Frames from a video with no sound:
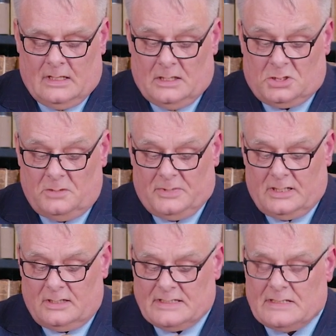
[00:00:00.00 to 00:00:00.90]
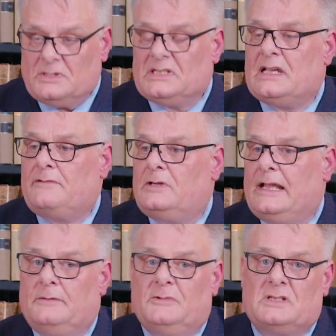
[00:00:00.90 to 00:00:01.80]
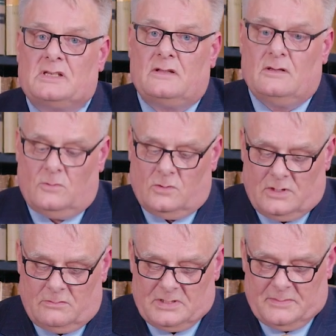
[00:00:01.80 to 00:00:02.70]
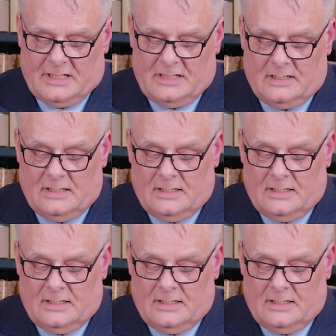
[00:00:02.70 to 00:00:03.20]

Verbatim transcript: It should be noted there were several elements to the award that was made.